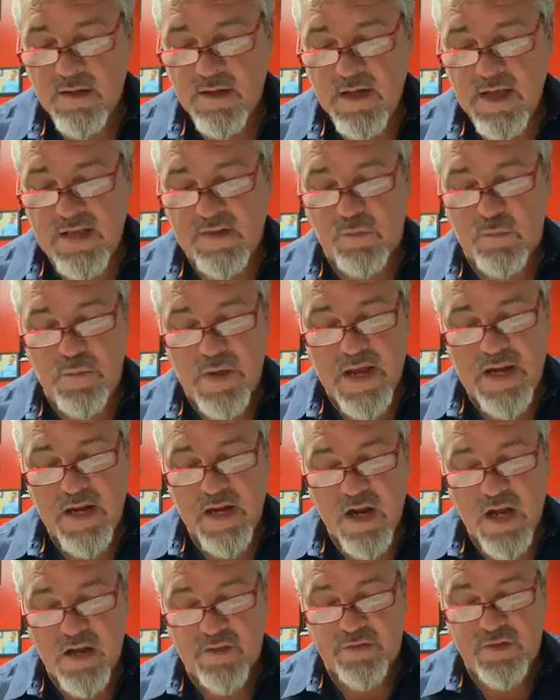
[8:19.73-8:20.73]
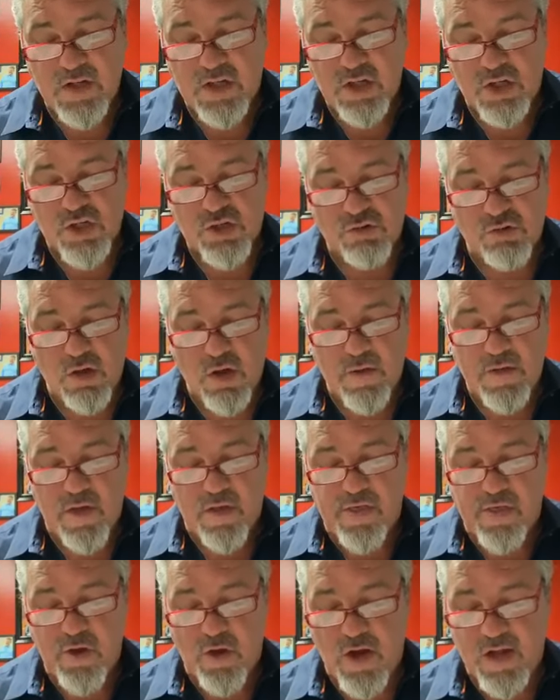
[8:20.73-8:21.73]
is big enough to control the
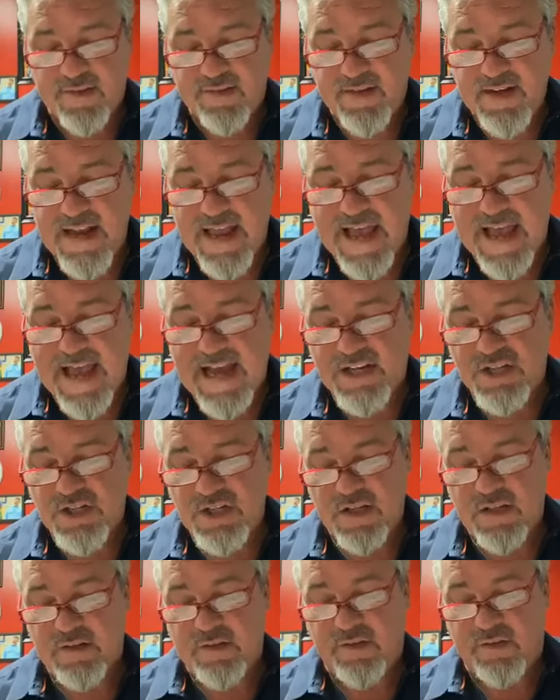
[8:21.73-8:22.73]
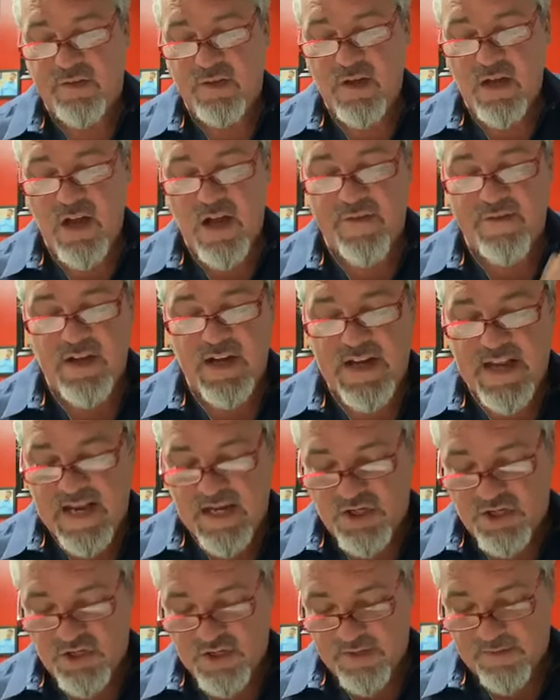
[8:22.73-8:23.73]
thoughts and actions of a
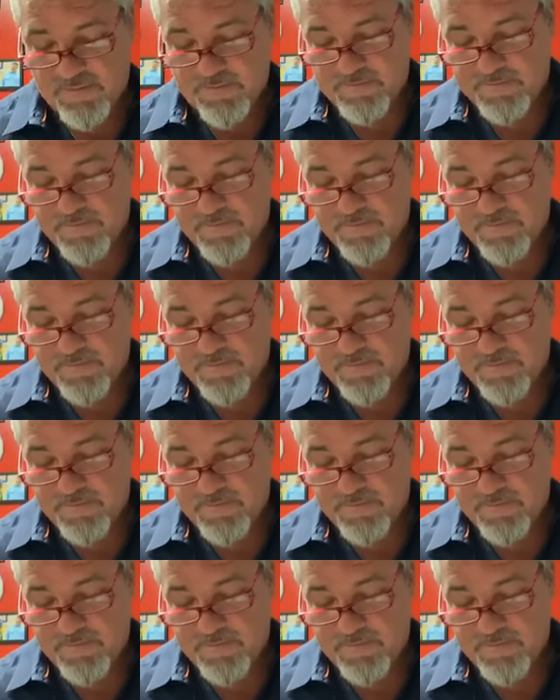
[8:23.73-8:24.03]
nation.